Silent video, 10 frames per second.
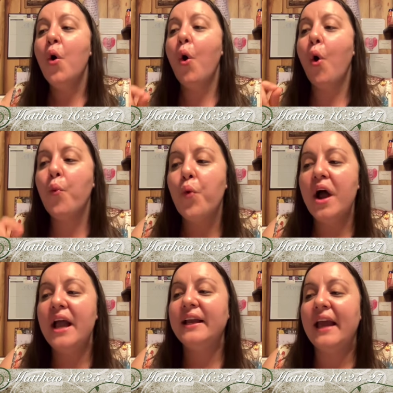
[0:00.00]
Or
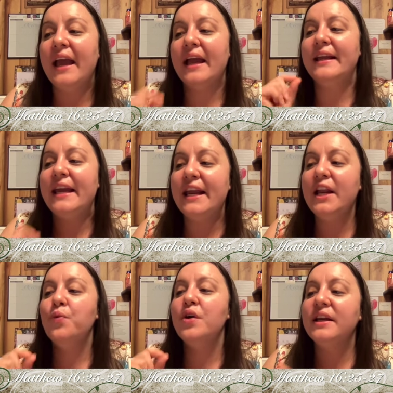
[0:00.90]
what can
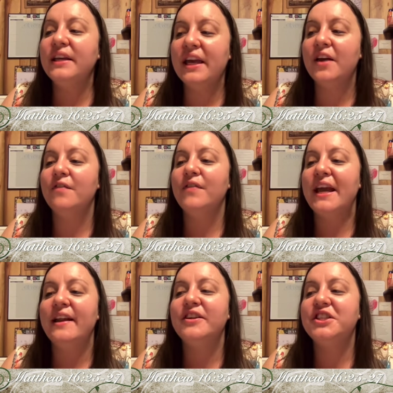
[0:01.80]
anyone give
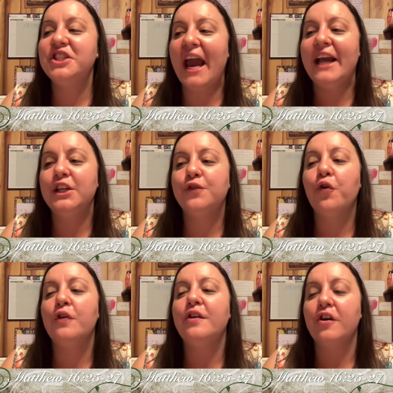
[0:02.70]
in exchange
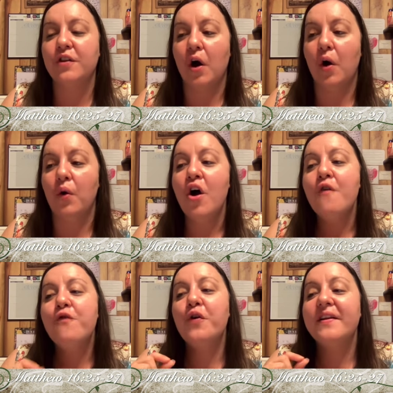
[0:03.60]
for their soul?
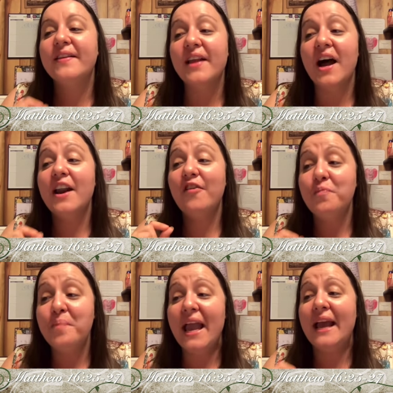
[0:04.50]
For the Son of
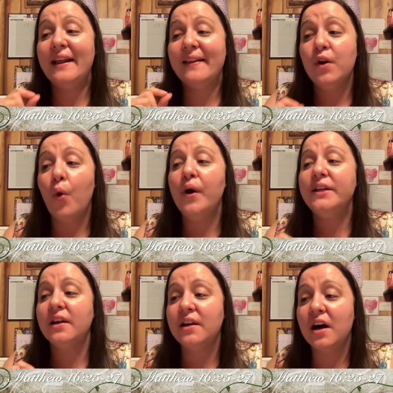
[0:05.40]
Man is going
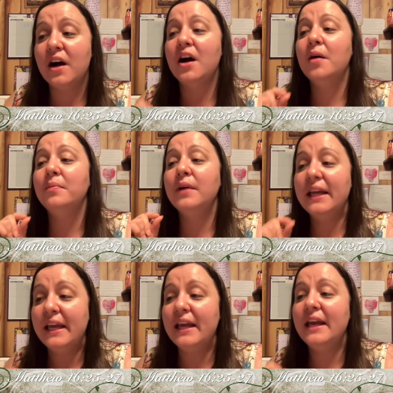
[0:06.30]
to come
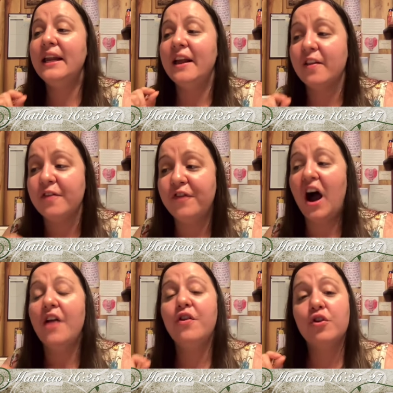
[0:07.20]
in his
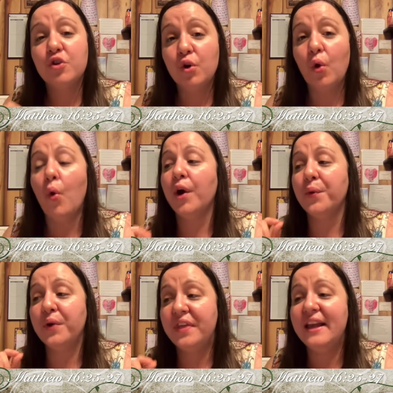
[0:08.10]
Father's glory
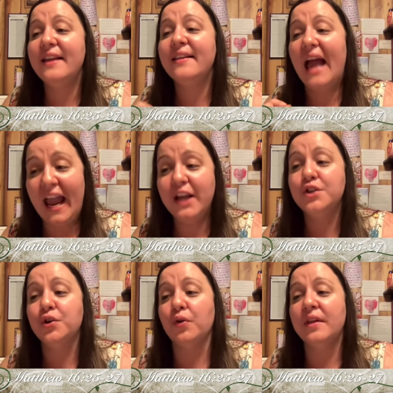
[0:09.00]
with his
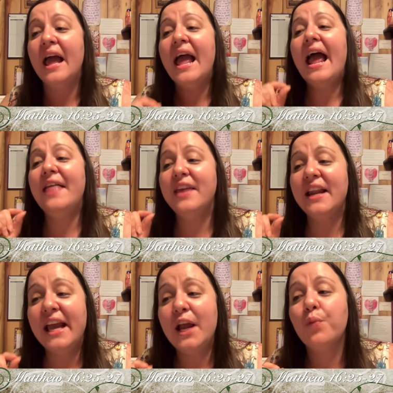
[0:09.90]
angels, and then
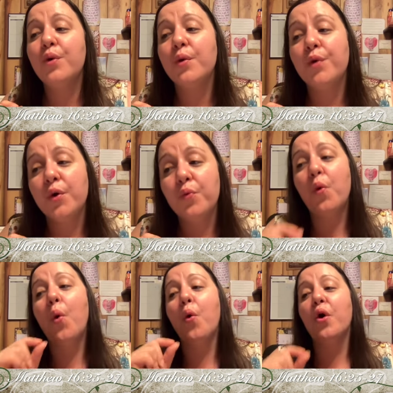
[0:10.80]
he will
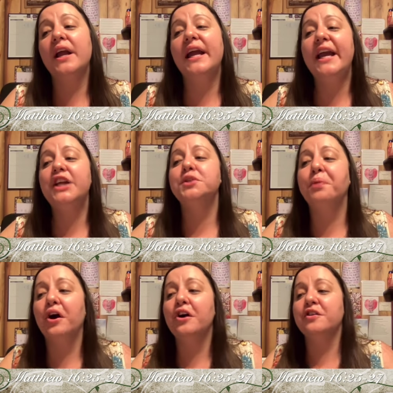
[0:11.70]
reward each
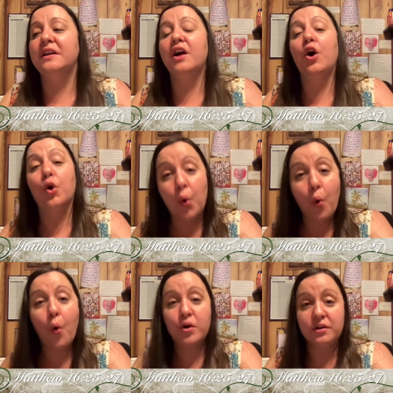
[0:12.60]
person
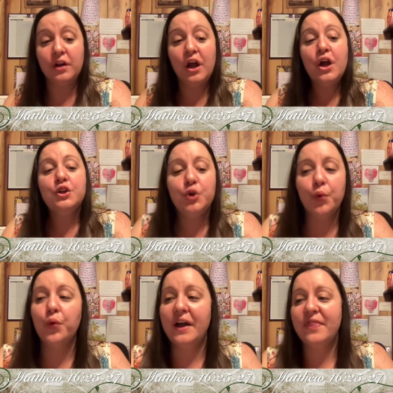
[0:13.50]
according to
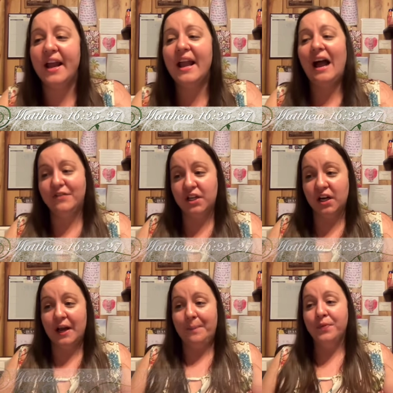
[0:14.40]
what they have
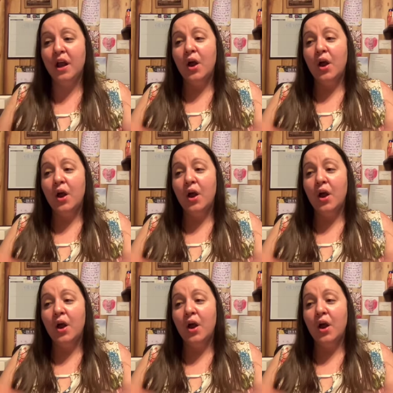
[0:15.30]
done.